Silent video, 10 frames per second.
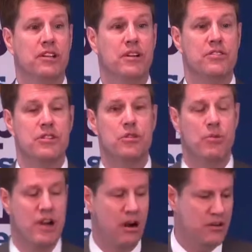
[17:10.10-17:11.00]
leaders and who
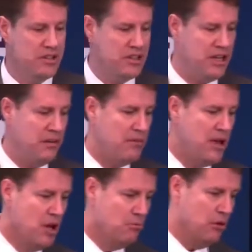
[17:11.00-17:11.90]
we are as a team,
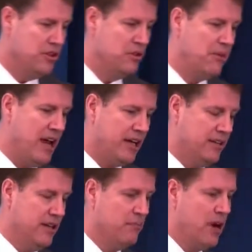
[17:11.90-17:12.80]
both in the bank
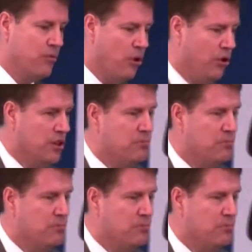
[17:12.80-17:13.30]
and then in my role in the